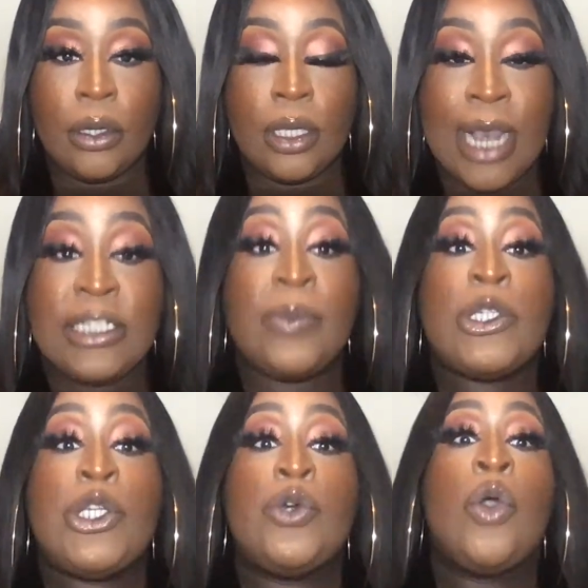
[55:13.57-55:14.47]
That's number
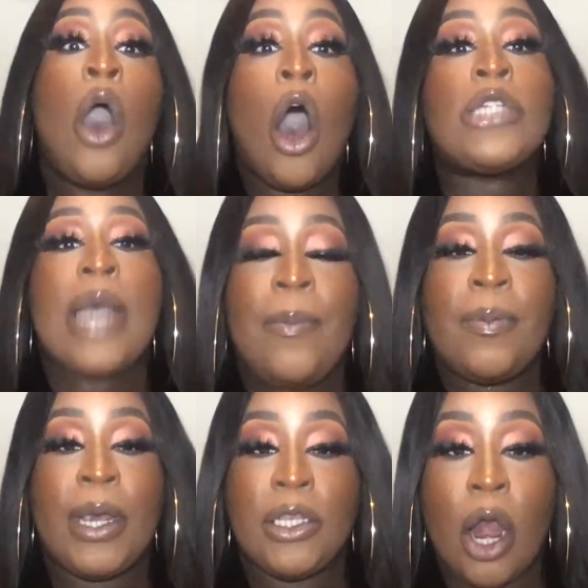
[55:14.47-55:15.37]
two, on top of
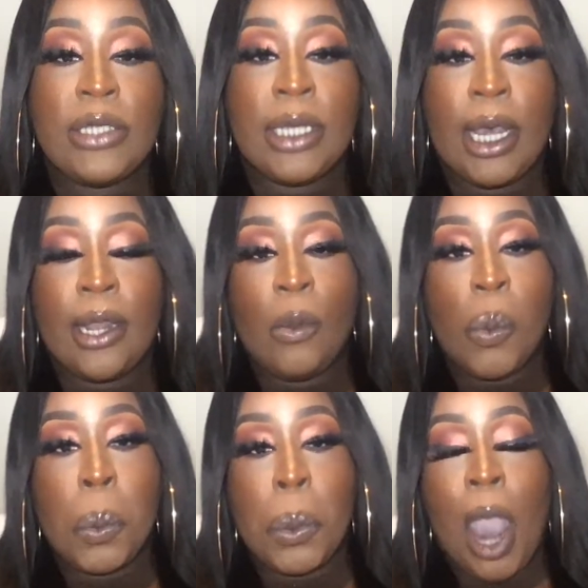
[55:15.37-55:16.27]
being dark skinned.
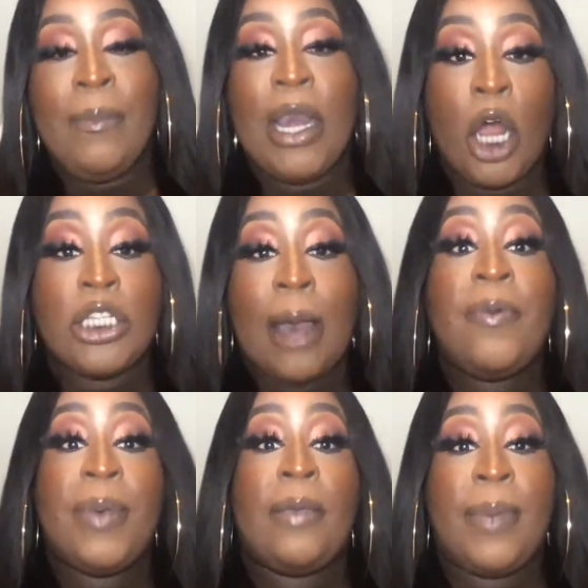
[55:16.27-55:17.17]
On top
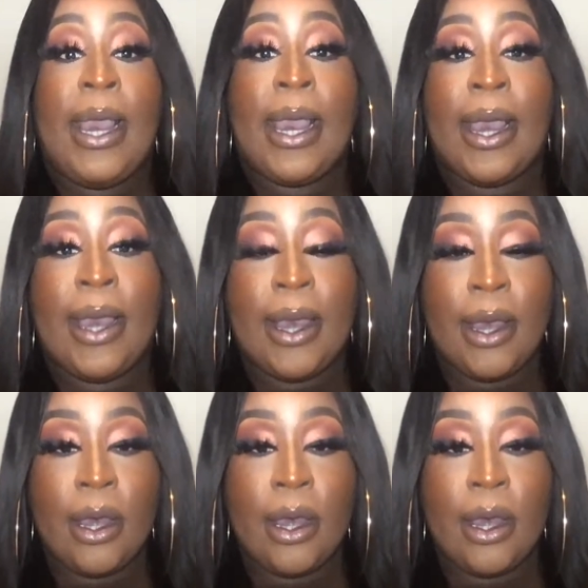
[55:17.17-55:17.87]
of being big.